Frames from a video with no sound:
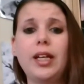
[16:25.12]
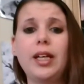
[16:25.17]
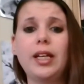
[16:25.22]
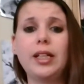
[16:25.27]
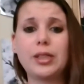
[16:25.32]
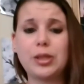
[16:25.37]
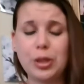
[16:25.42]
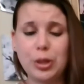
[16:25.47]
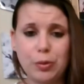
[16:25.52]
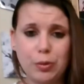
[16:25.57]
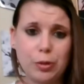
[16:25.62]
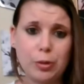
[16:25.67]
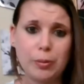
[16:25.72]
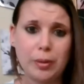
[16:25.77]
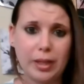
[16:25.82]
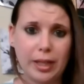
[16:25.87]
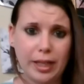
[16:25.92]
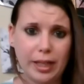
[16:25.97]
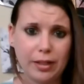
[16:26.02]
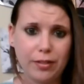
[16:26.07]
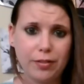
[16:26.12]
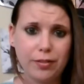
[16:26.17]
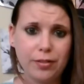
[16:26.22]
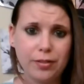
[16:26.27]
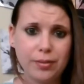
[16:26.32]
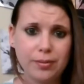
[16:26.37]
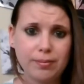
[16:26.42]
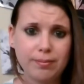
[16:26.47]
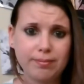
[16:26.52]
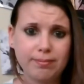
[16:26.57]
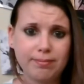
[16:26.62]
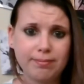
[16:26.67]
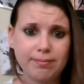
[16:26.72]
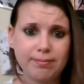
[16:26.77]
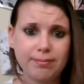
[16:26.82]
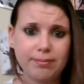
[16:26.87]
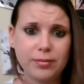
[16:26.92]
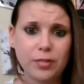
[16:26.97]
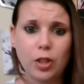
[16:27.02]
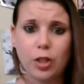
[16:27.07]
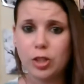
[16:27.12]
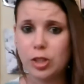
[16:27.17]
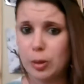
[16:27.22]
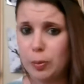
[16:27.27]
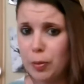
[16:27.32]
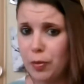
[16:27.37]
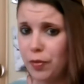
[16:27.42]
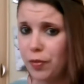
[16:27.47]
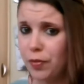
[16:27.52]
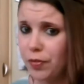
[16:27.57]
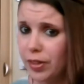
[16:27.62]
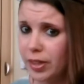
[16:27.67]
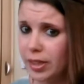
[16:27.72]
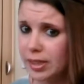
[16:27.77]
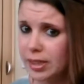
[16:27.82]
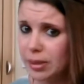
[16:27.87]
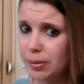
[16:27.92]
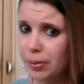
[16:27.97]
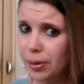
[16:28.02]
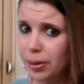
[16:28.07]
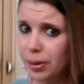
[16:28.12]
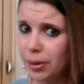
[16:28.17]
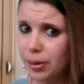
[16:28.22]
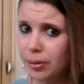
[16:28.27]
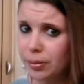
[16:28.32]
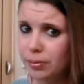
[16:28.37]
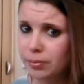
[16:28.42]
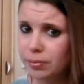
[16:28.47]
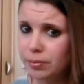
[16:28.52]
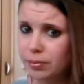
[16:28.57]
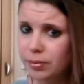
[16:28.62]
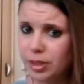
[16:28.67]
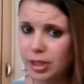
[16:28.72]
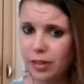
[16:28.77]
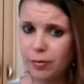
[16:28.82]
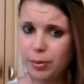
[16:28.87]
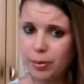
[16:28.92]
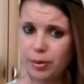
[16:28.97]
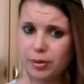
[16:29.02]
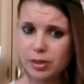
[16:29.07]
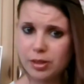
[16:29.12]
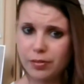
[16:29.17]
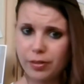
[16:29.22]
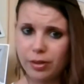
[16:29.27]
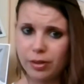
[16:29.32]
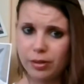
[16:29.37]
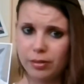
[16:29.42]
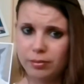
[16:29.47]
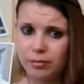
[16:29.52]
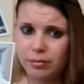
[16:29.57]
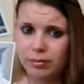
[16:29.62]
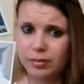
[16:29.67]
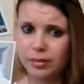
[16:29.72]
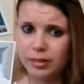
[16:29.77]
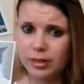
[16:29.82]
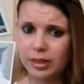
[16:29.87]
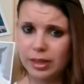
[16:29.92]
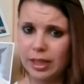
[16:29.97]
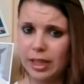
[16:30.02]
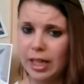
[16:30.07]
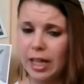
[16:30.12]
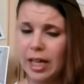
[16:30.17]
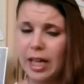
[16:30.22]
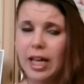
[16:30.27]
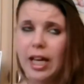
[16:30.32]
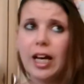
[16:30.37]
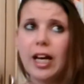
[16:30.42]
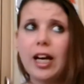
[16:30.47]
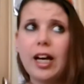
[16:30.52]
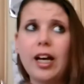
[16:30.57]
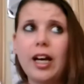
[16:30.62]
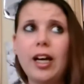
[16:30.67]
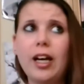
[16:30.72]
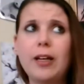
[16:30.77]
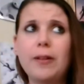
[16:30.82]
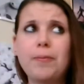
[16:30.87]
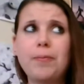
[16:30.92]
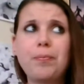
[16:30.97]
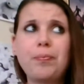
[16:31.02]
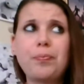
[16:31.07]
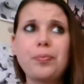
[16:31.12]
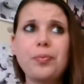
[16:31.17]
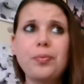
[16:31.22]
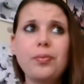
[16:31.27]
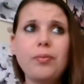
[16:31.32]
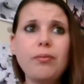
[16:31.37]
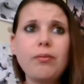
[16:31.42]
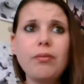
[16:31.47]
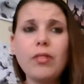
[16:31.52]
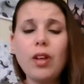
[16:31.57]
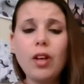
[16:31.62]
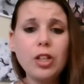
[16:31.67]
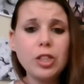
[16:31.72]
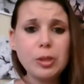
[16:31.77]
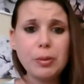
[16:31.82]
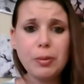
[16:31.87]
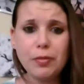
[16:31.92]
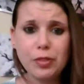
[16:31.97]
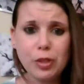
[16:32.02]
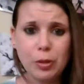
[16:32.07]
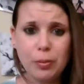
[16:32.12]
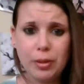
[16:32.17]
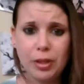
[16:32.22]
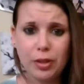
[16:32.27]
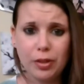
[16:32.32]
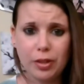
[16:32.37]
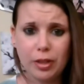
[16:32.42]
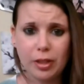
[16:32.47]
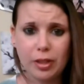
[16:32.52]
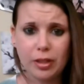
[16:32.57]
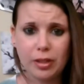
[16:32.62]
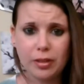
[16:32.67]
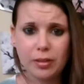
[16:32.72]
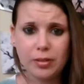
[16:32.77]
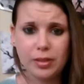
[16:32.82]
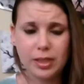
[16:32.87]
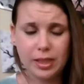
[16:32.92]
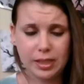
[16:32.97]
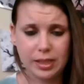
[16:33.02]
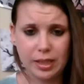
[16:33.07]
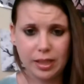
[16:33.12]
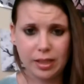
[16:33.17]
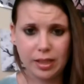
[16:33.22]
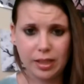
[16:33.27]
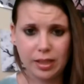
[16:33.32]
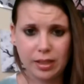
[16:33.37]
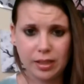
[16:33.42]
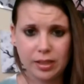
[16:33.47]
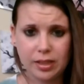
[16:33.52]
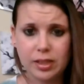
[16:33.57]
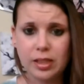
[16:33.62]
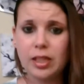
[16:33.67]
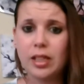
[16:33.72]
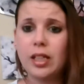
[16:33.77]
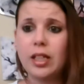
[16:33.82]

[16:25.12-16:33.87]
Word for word: it's going to rule my life. On top of Infinity War. Do I have Toy Story? Um, on top of so many other Disney things,